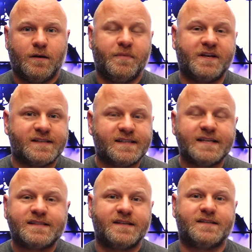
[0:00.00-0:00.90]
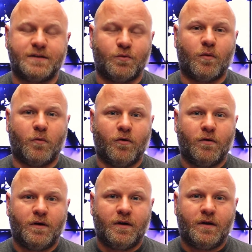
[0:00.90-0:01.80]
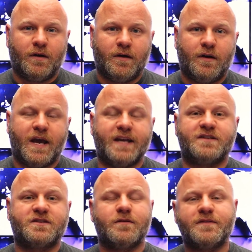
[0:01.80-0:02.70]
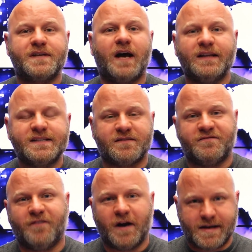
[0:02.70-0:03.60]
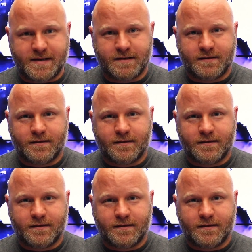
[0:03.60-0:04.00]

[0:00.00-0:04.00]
Because this isn't normal. And it sure as hell isn't funny.